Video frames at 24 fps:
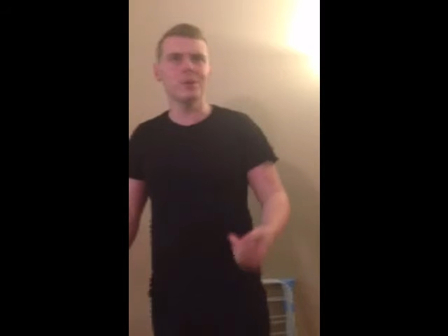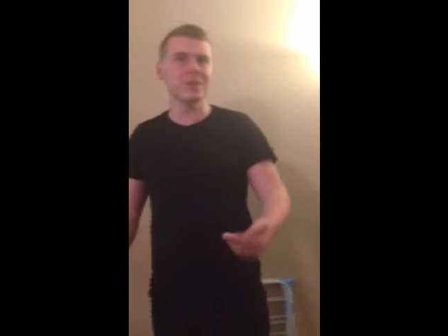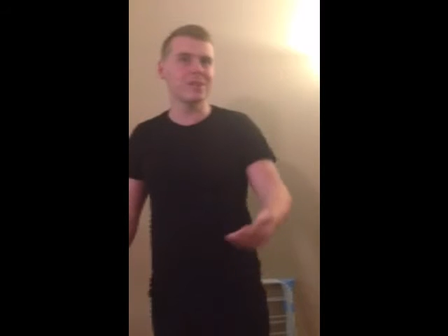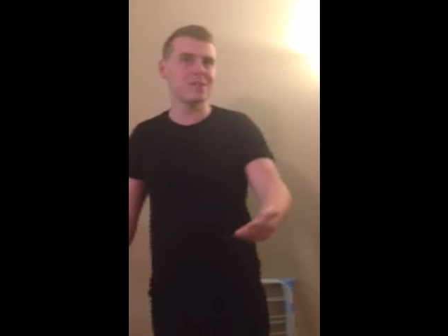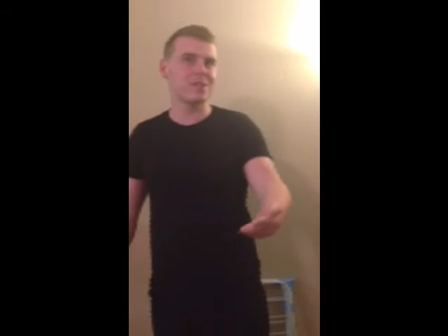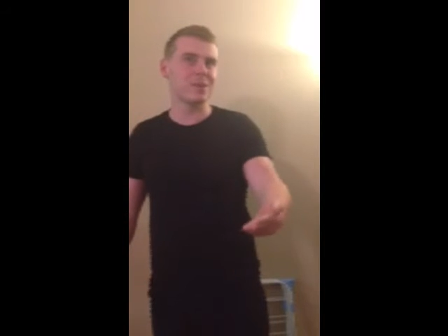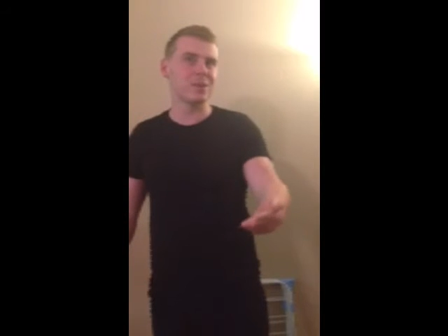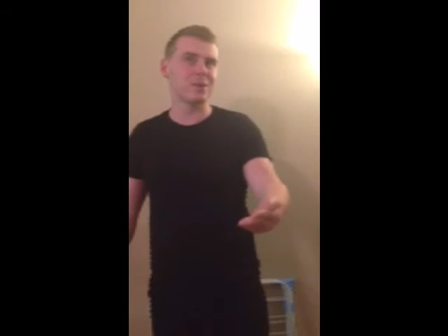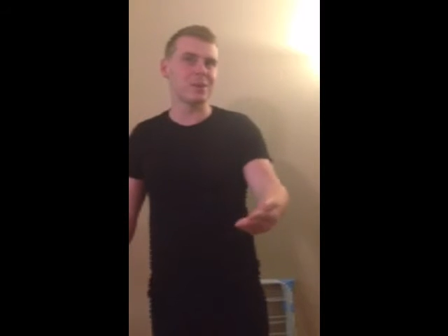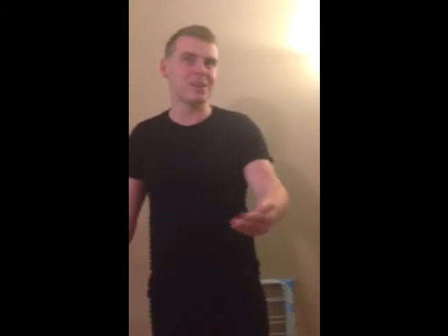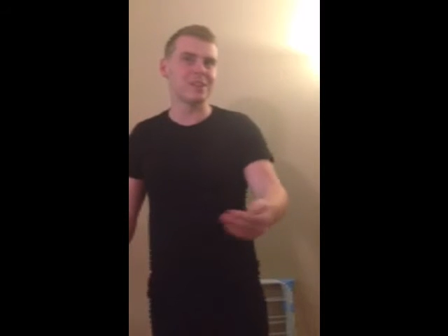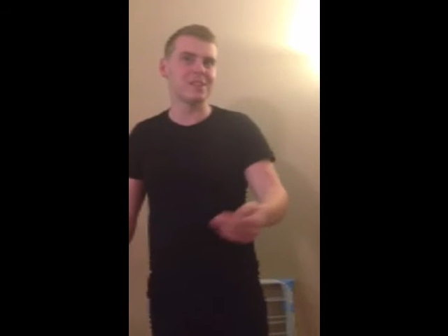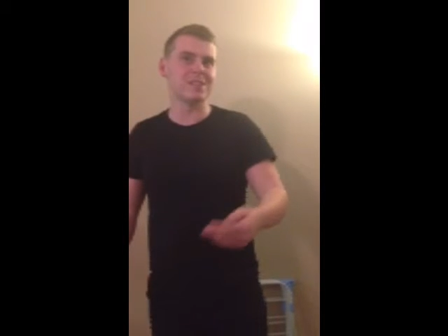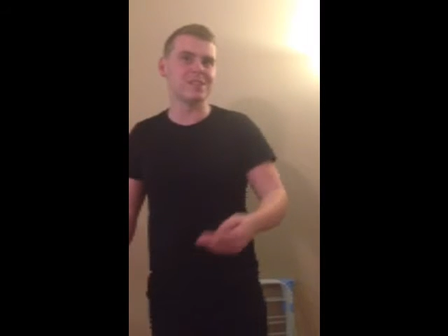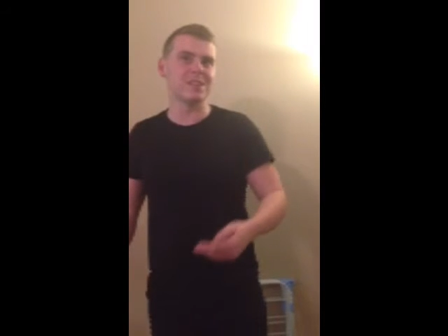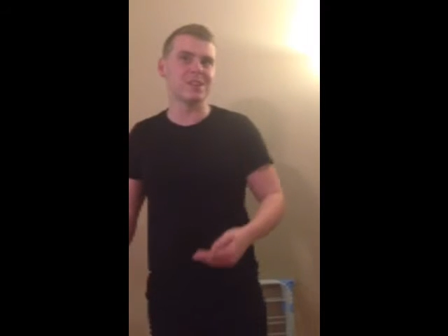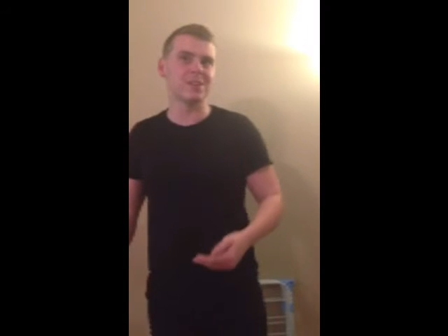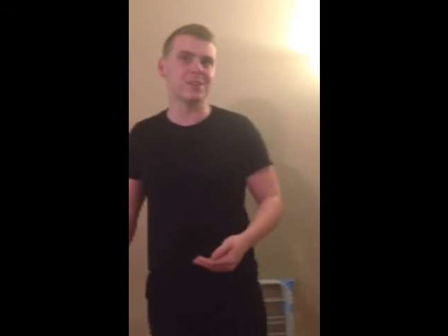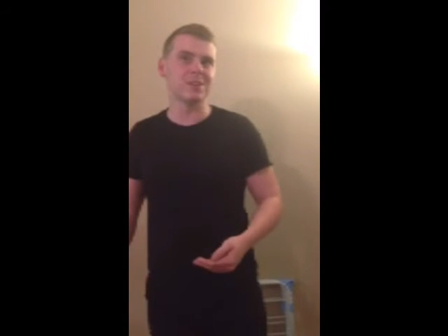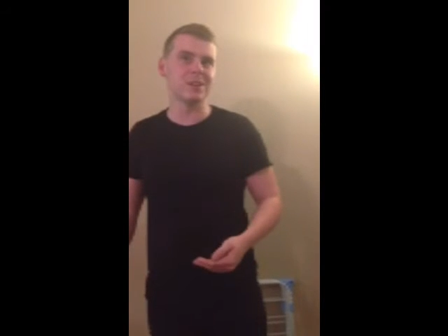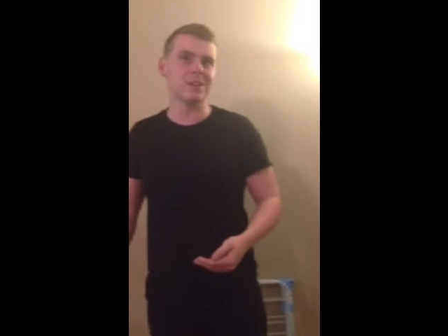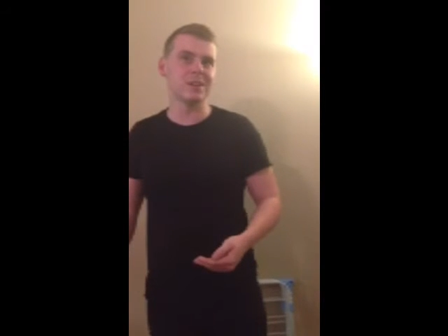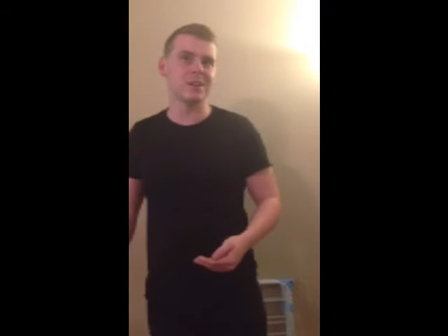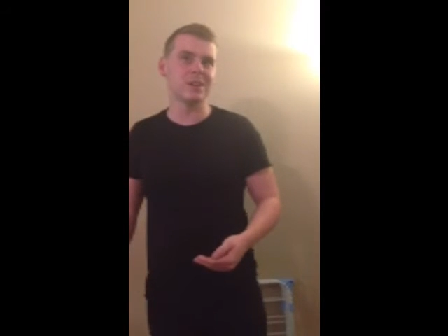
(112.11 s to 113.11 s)
You're so
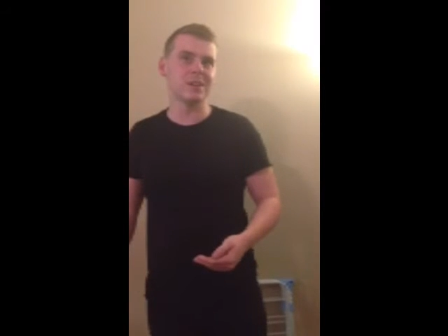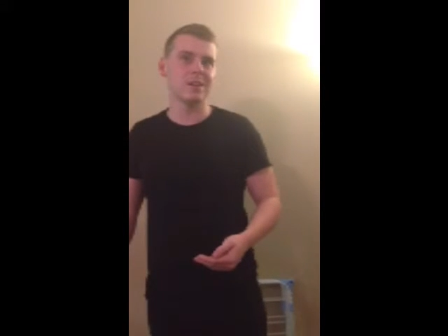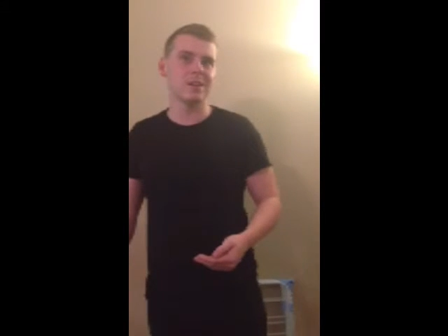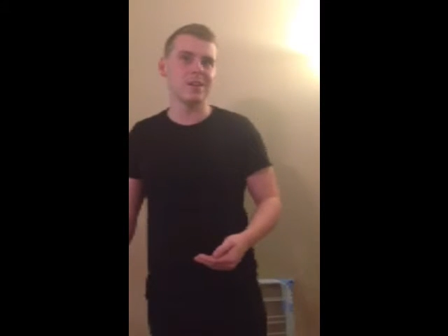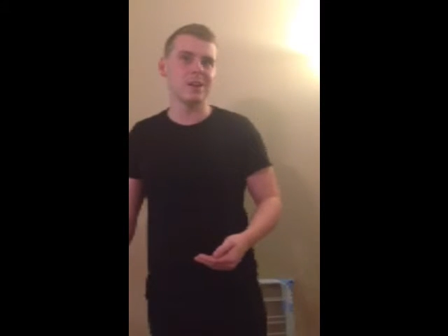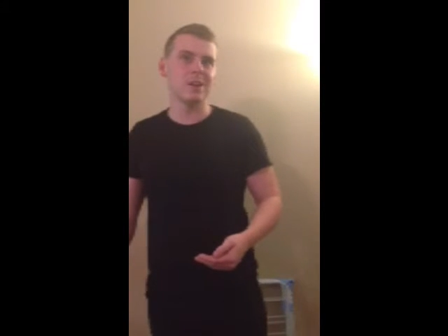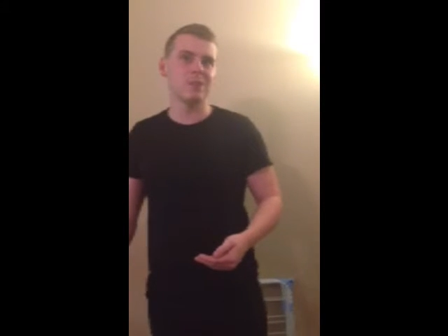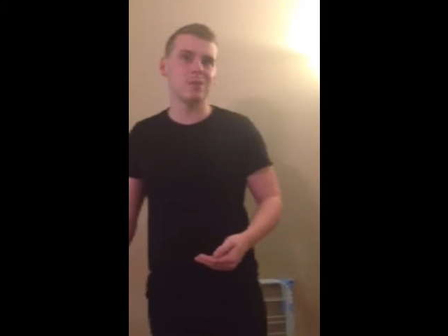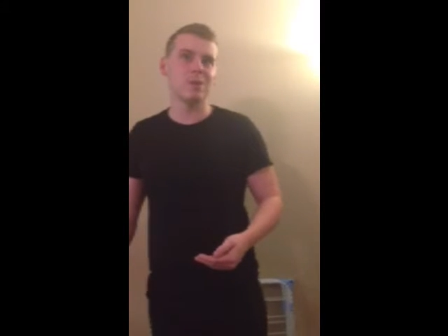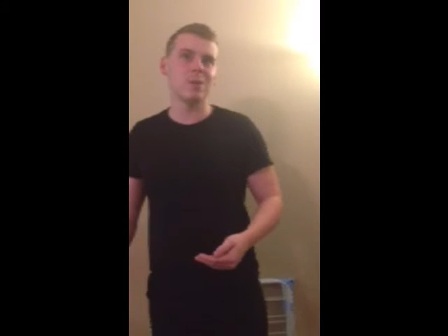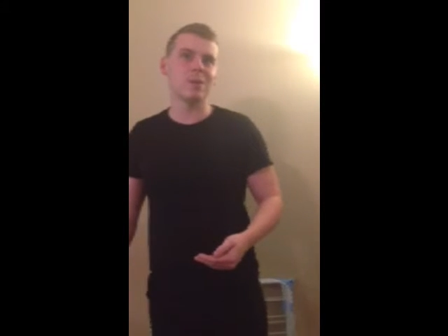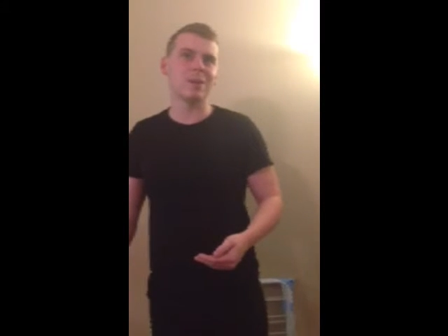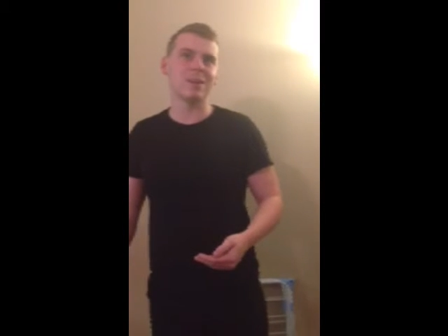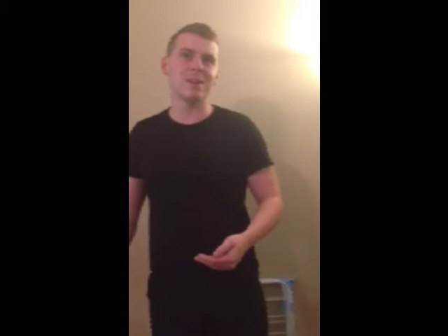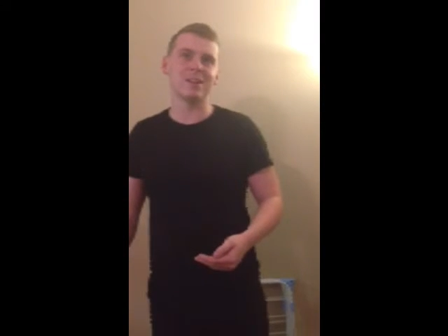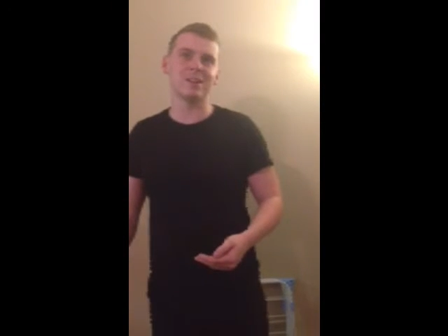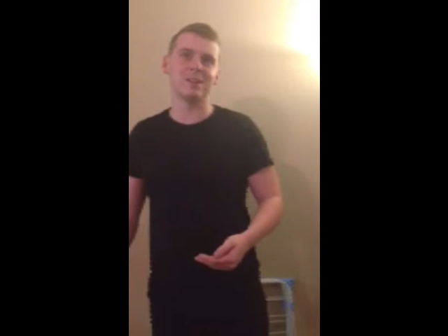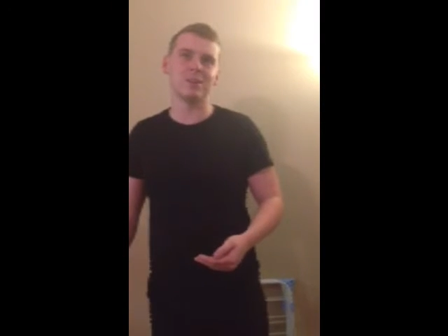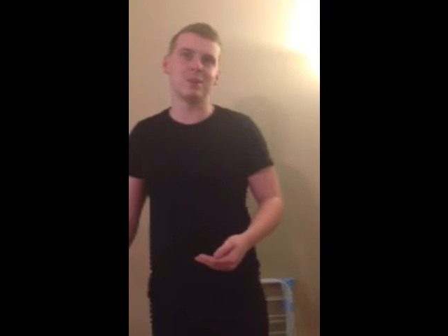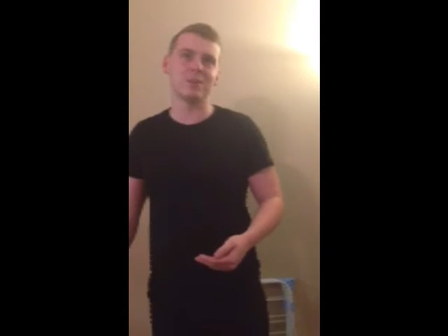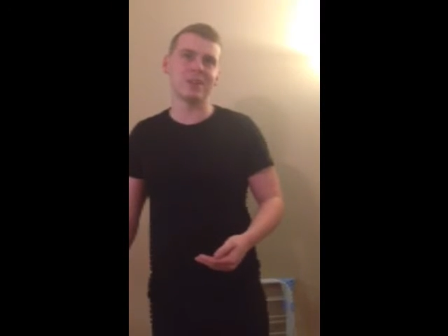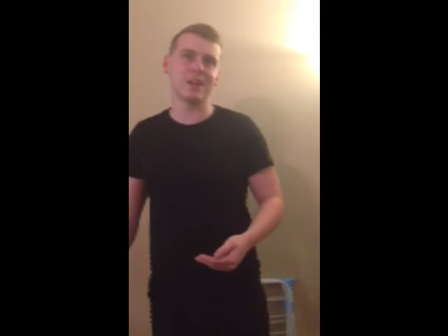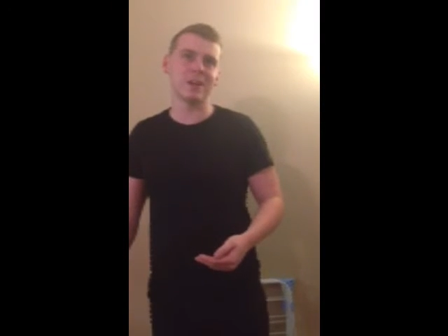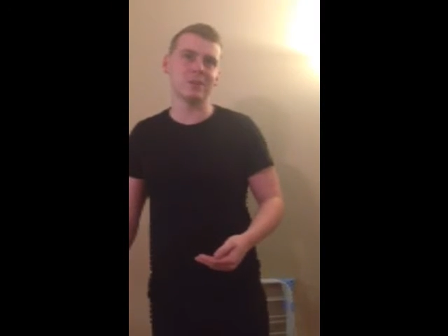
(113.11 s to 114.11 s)
considerate. What would
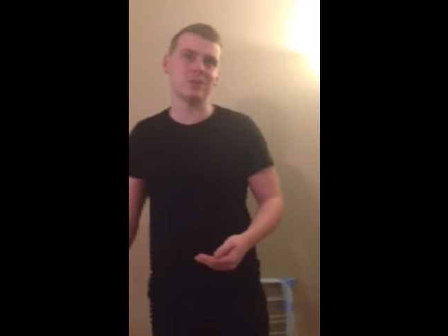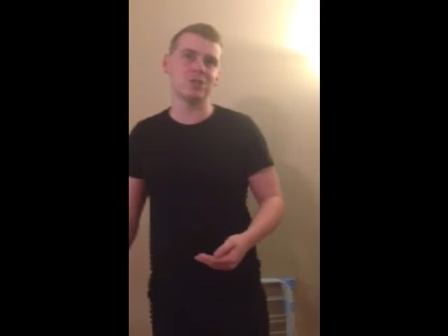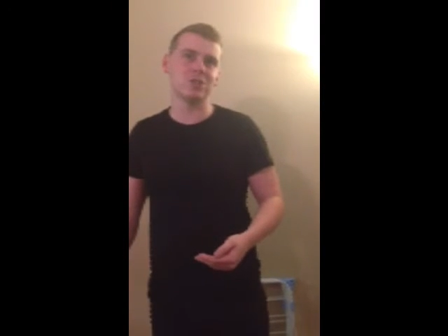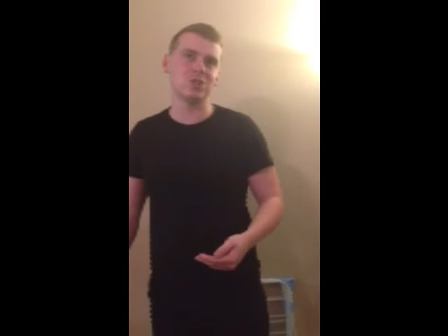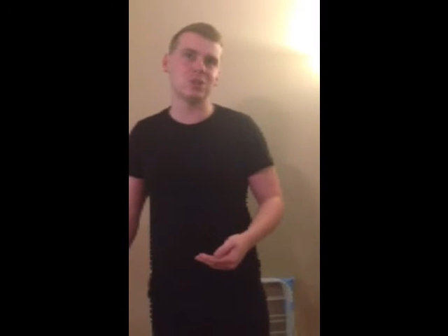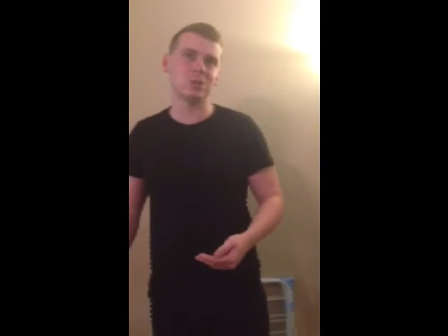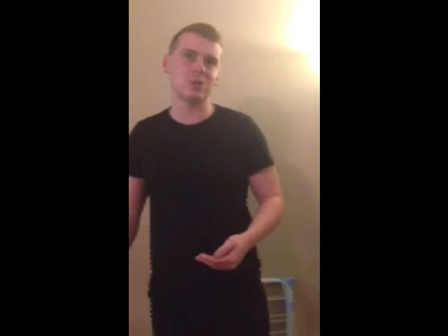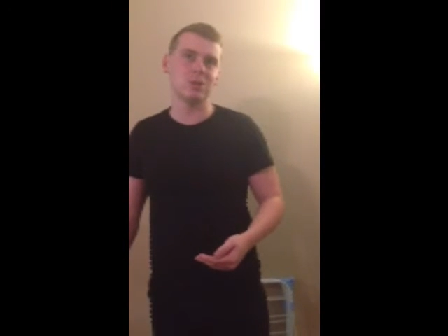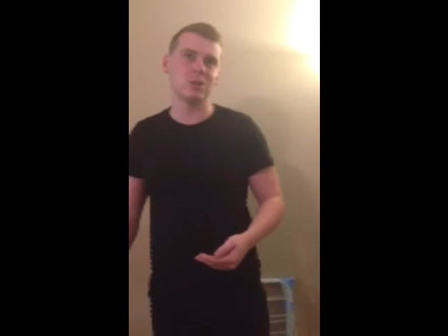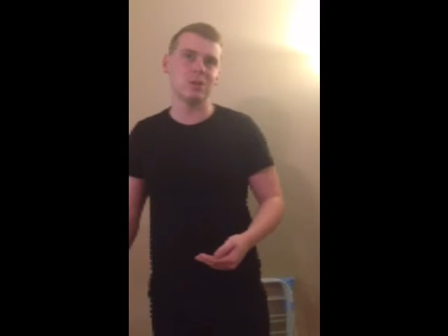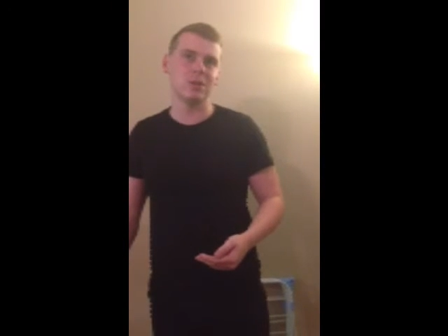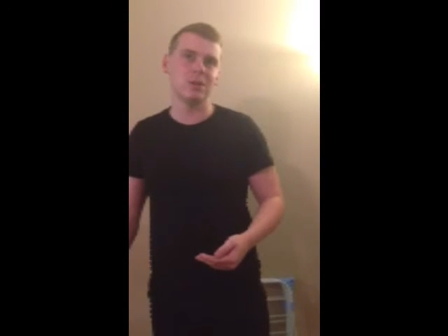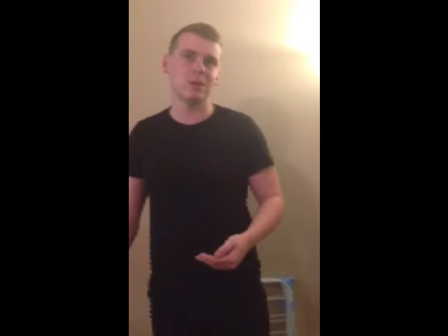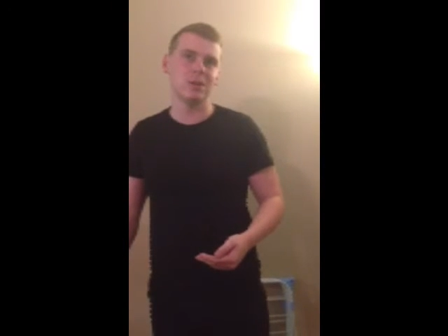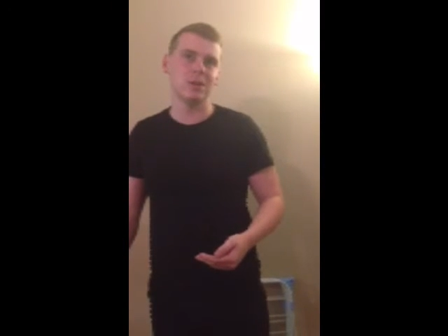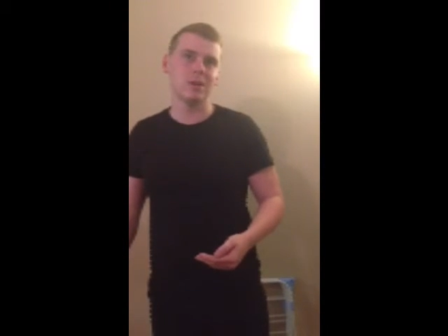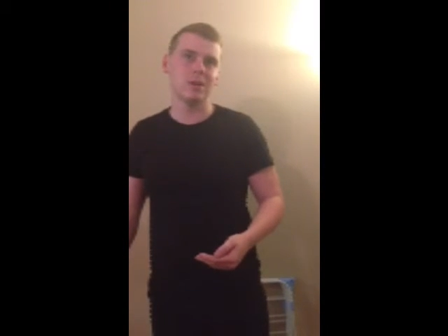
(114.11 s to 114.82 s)
I do without you?